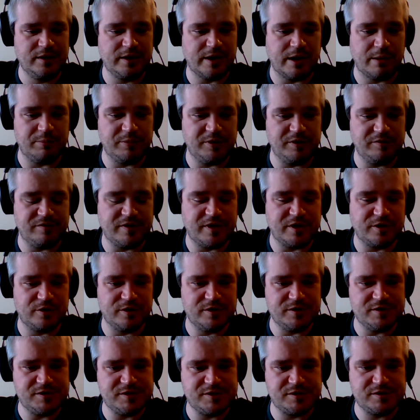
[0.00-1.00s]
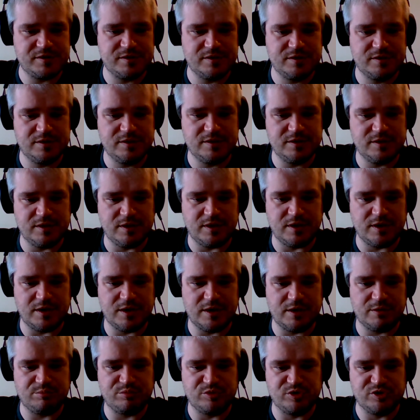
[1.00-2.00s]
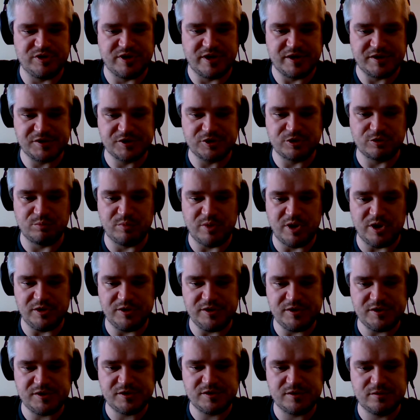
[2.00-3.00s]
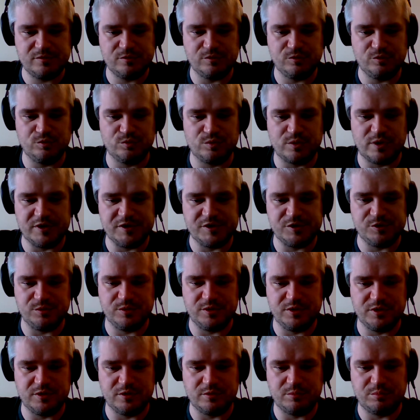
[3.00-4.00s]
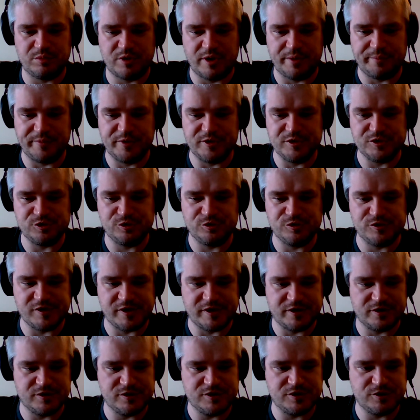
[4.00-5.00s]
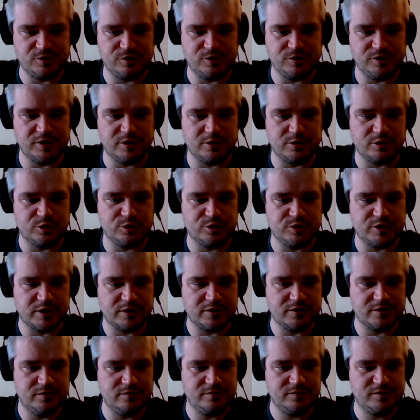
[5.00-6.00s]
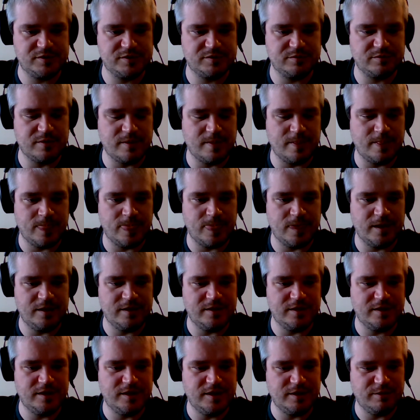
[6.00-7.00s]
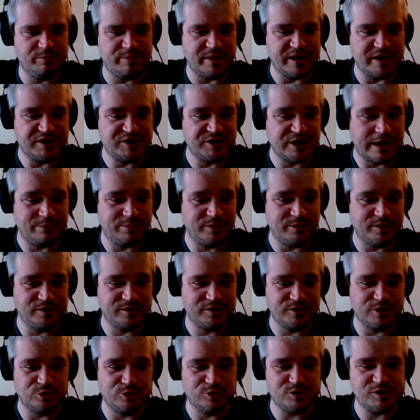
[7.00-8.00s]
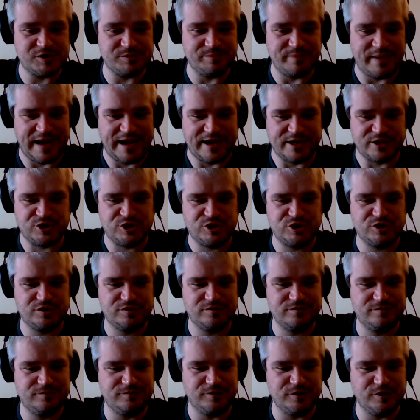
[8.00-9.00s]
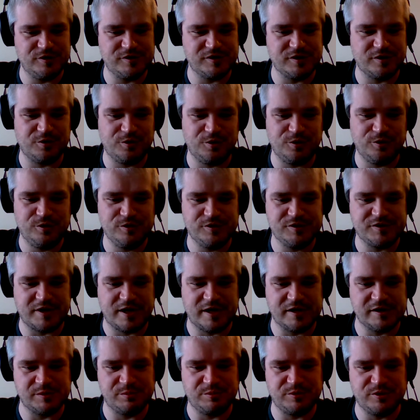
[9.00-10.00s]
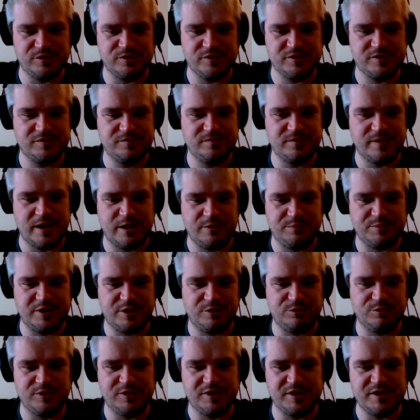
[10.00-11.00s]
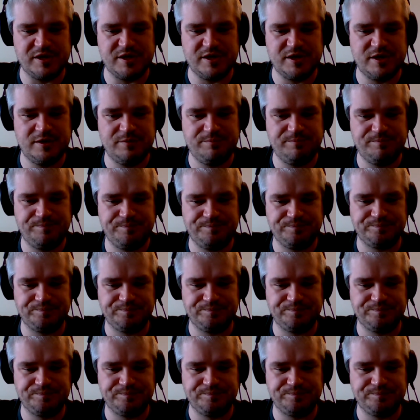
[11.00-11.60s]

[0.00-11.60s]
Company veterans protects Grimaldus, who runs with the Primaris Crusaders to hold other objectives. Bike Chaplain goes smash, fills in holes, ties up units, helps out when needed.